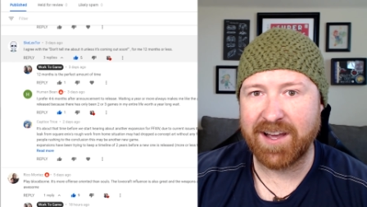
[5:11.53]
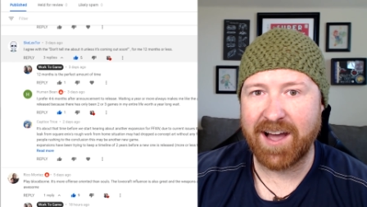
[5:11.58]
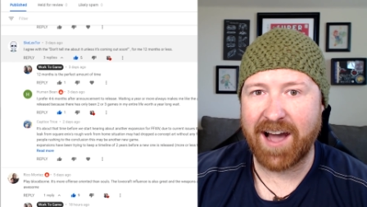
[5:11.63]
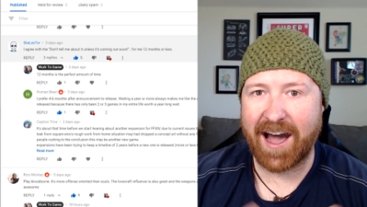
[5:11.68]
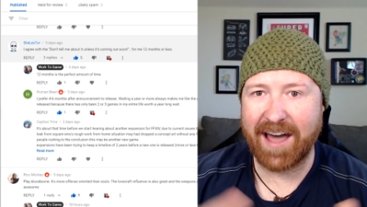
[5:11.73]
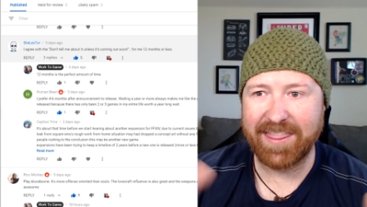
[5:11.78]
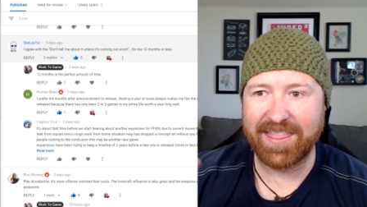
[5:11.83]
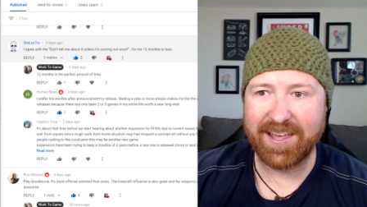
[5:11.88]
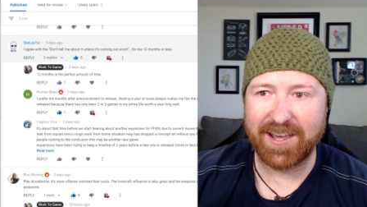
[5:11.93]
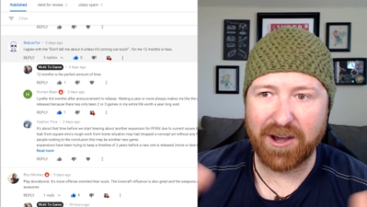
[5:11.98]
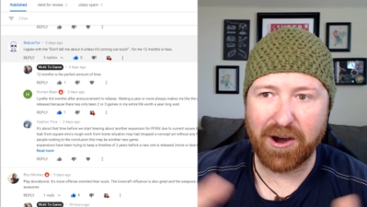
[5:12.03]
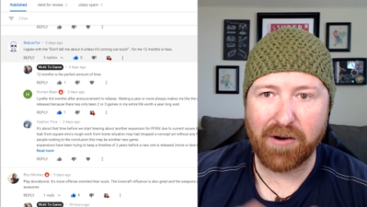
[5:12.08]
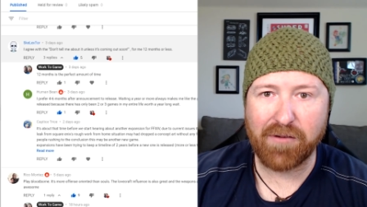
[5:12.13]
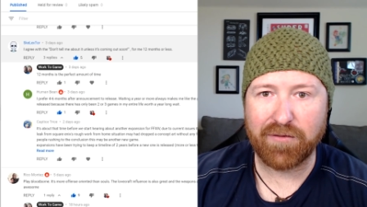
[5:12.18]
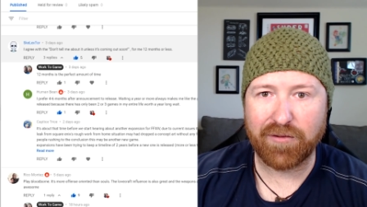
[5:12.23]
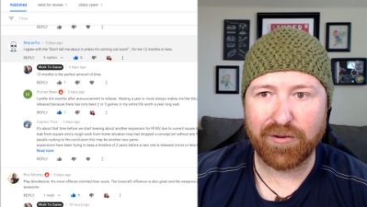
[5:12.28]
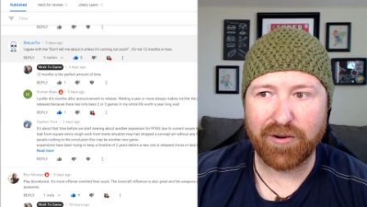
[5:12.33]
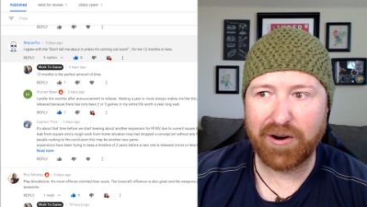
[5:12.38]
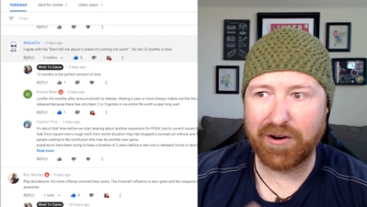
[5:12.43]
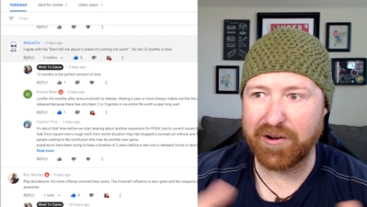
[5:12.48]
I think
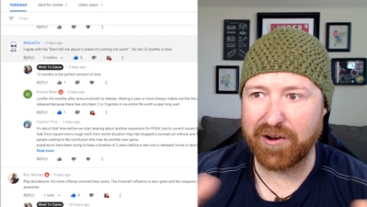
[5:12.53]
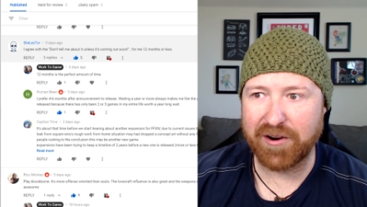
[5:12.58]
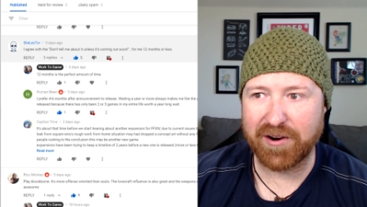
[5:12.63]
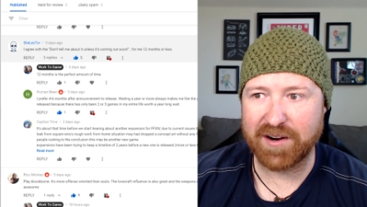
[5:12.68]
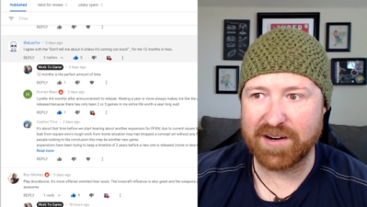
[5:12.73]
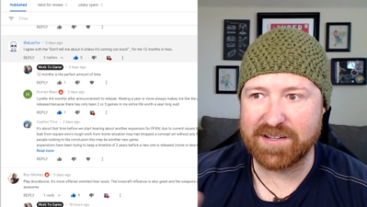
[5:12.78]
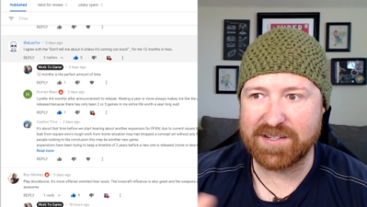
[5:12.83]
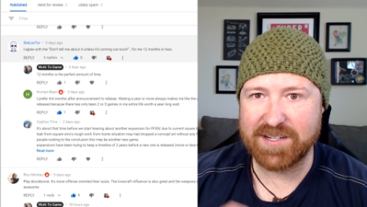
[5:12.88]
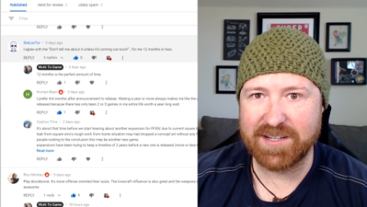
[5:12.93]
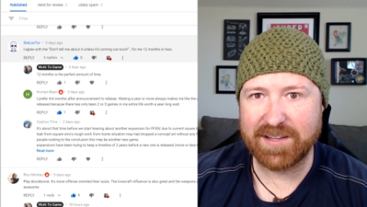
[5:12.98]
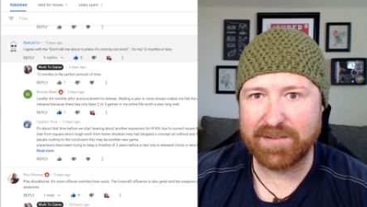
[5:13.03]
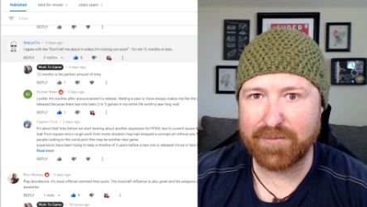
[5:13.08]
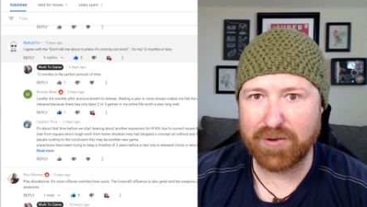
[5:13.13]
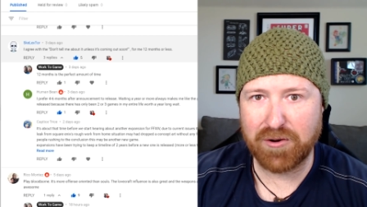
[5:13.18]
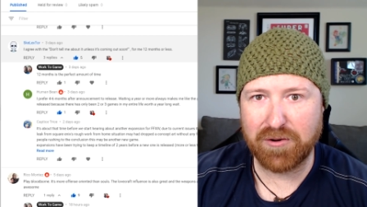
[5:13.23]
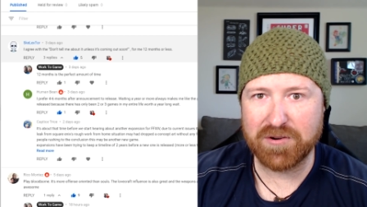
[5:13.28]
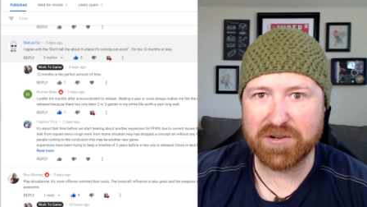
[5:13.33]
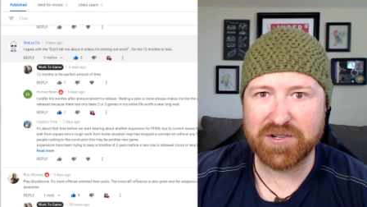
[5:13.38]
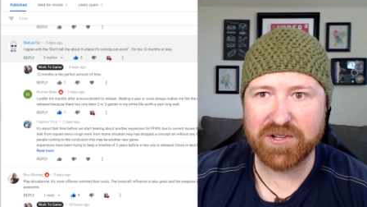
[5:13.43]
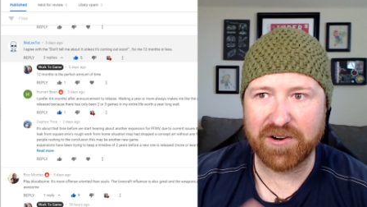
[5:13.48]
overall you're going to see them, of
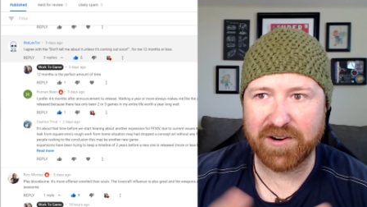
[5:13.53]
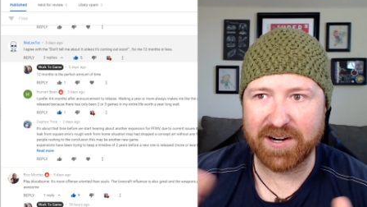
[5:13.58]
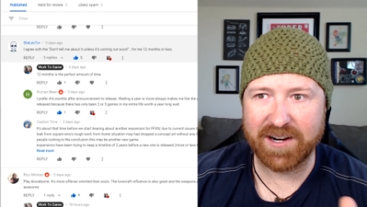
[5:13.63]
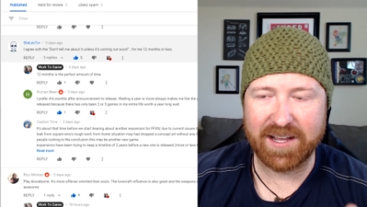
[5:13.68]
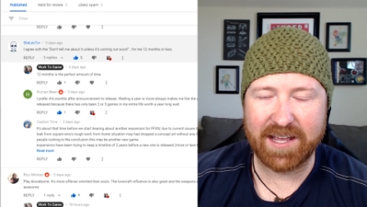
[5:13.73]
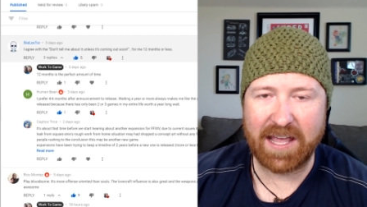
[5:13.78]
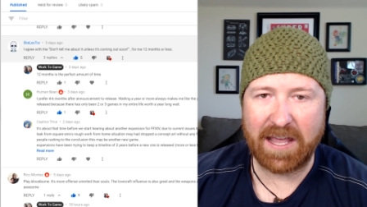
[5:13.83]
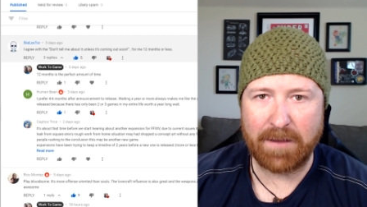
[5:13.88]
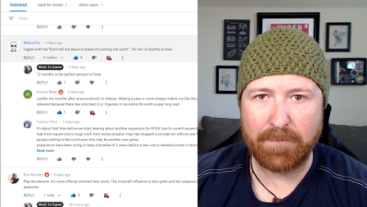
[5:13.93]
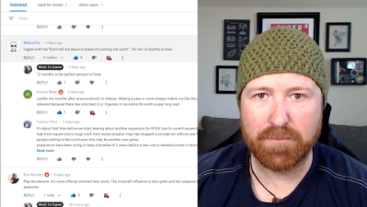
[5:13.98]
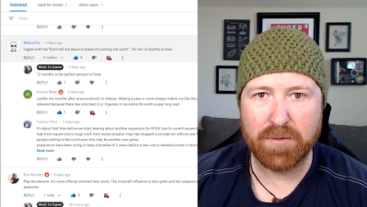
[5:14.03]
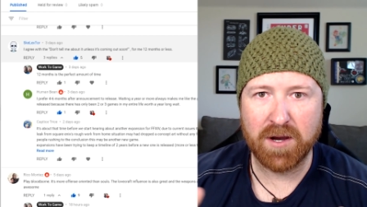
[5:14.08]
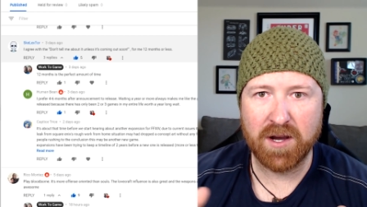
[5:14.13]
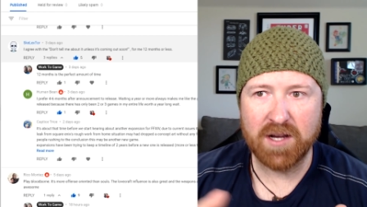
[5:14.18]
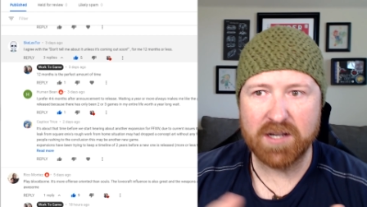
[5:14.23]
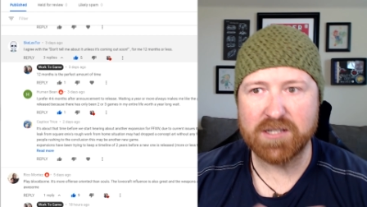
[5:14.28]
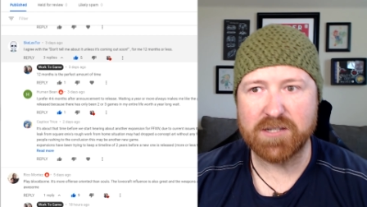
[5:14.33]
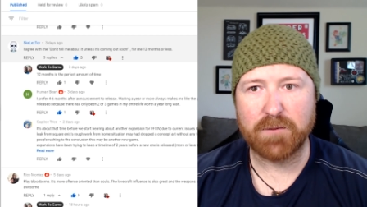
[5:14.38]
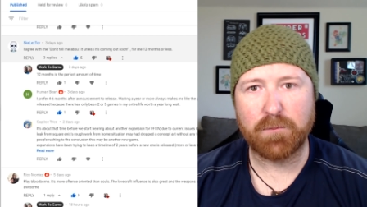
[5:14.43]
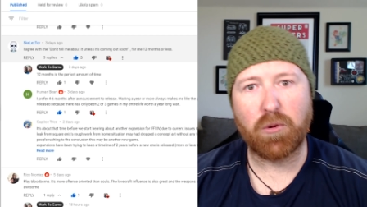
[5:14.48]
course, they're going to keep
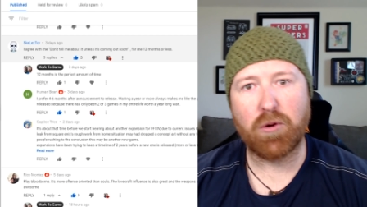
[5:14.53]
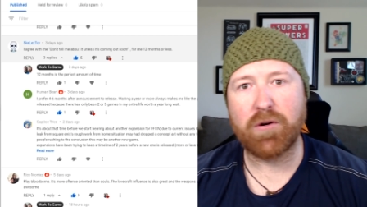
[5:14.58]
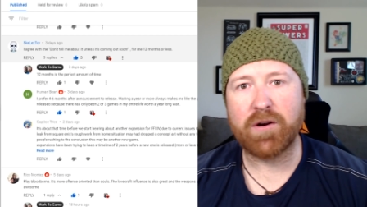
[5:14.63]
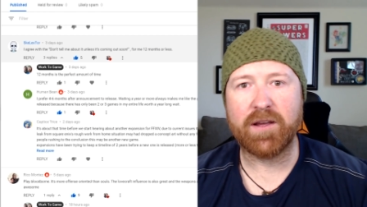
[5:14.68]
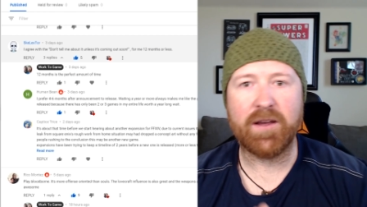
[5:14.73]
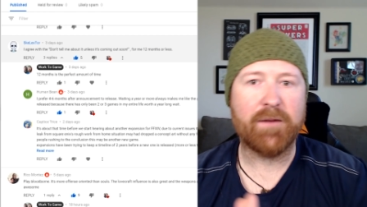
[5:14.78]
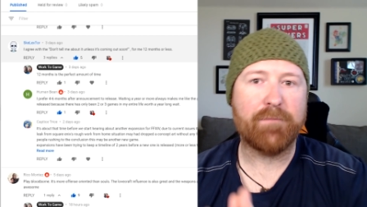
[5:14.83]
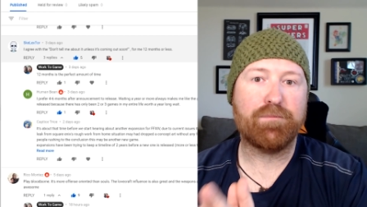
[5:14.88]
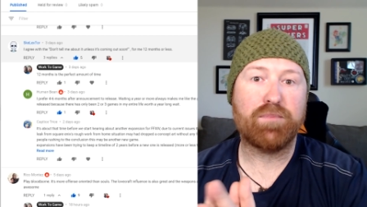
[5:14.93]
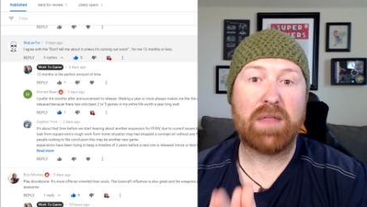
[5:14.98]
supporting it.